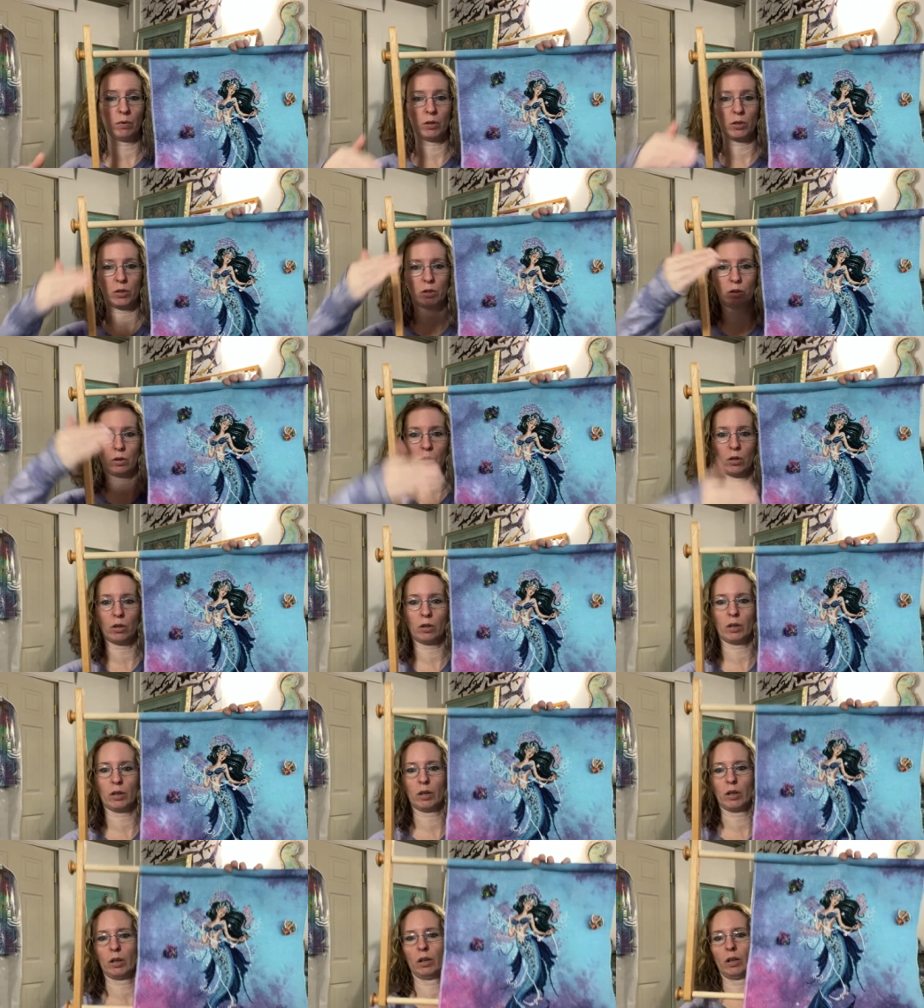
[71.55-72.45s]
it to
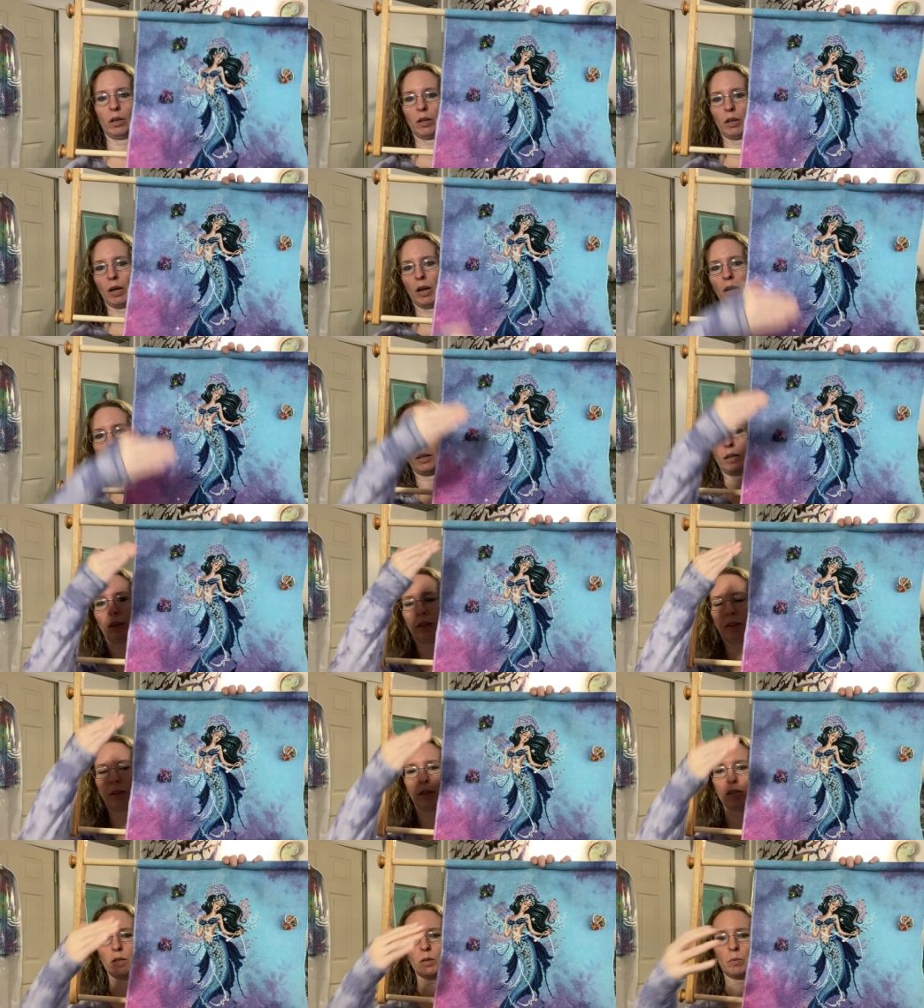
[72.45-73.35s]
look kind of
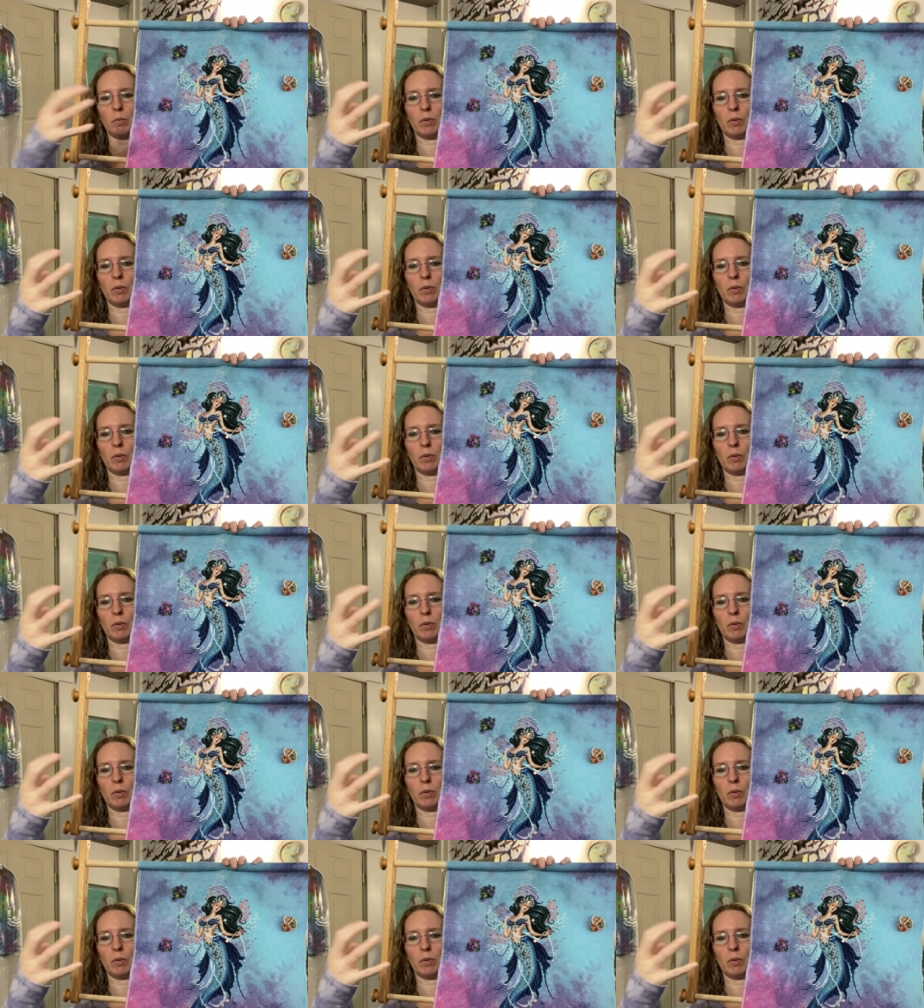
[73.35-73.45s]
like this.